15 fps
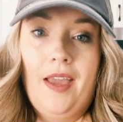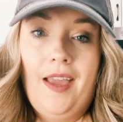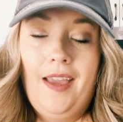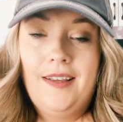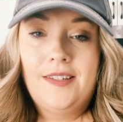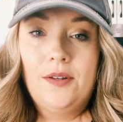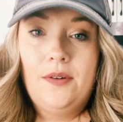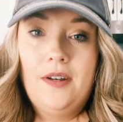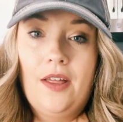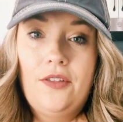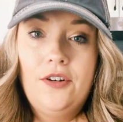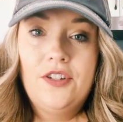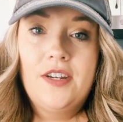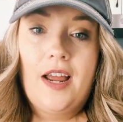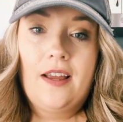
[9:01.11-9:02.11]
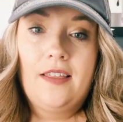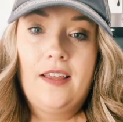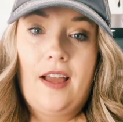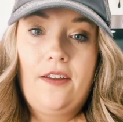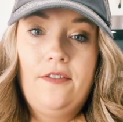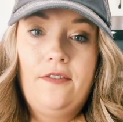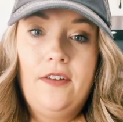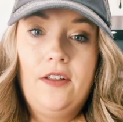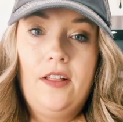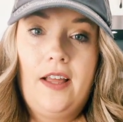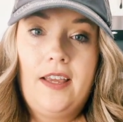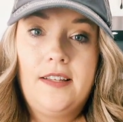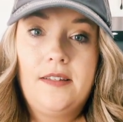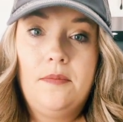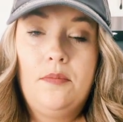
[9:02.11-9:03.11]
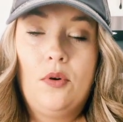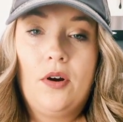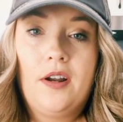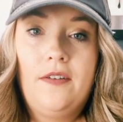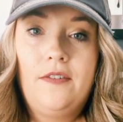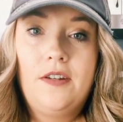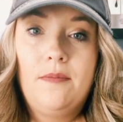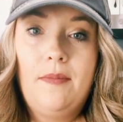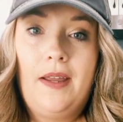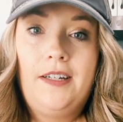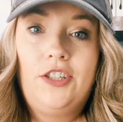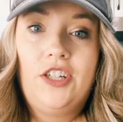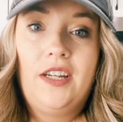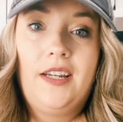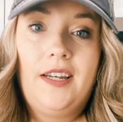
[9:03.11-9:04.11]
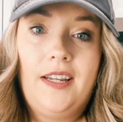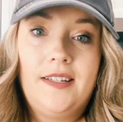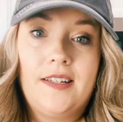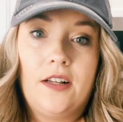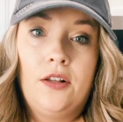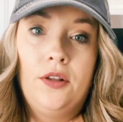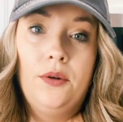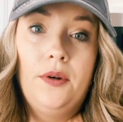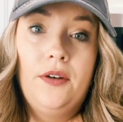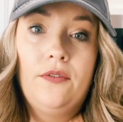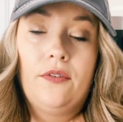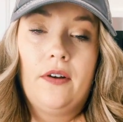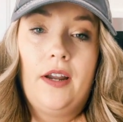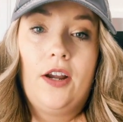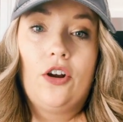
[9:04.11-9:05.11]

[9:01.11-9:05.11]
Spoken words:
Okay, so another snack that I feel like is important to mention is a gluten-free